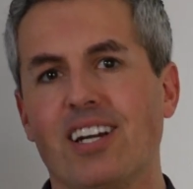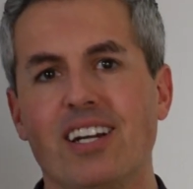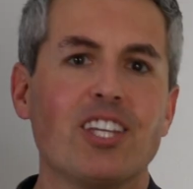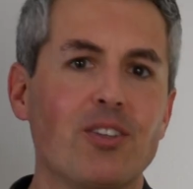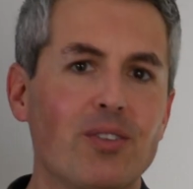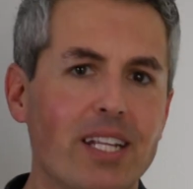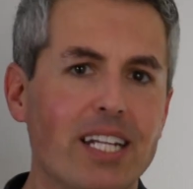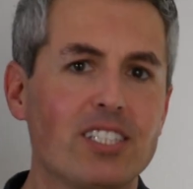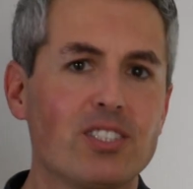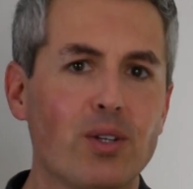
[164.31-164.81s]

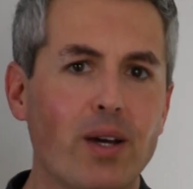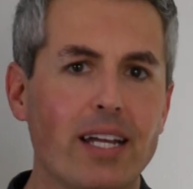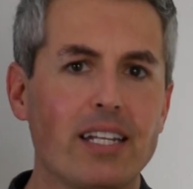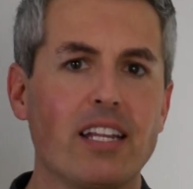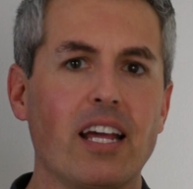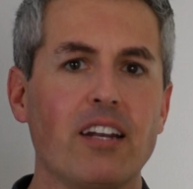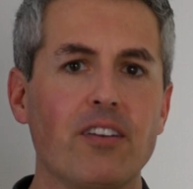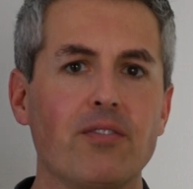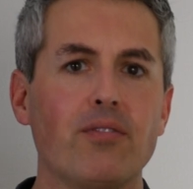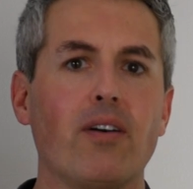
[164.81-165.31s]
You need to
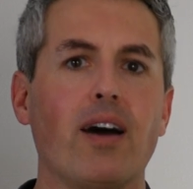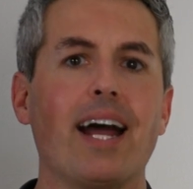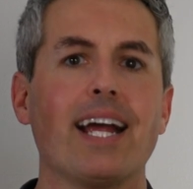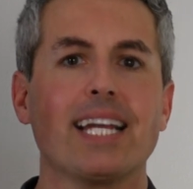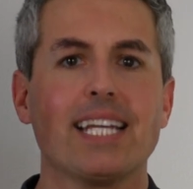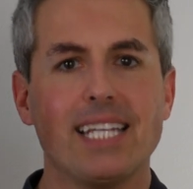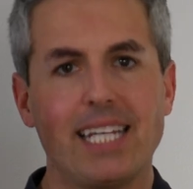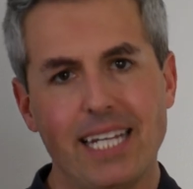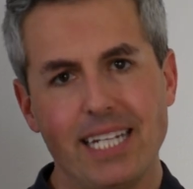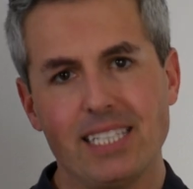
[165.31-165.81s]
identify
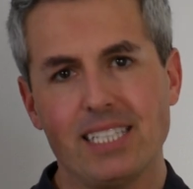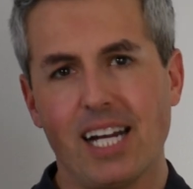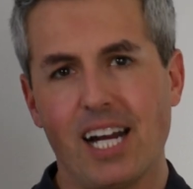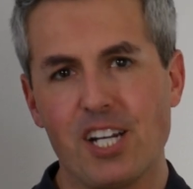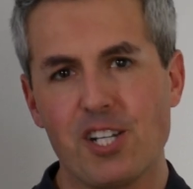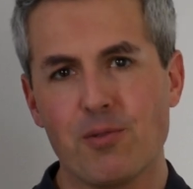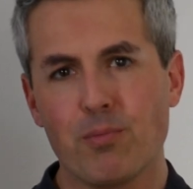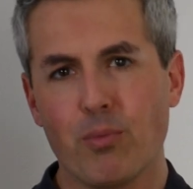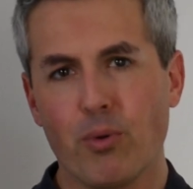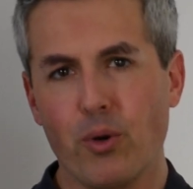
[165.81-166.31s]
key
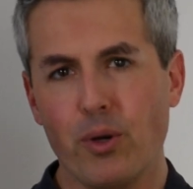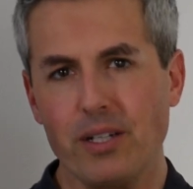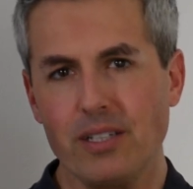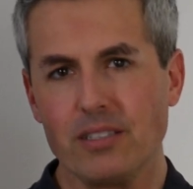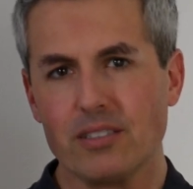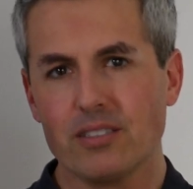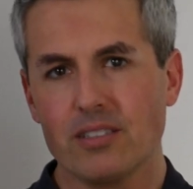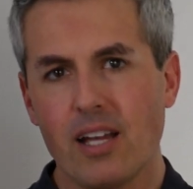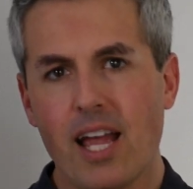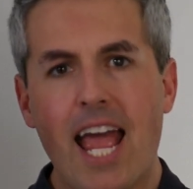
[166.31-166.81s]
touch
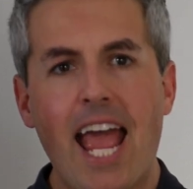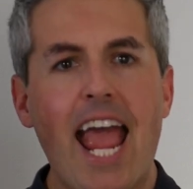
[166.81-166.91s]
points.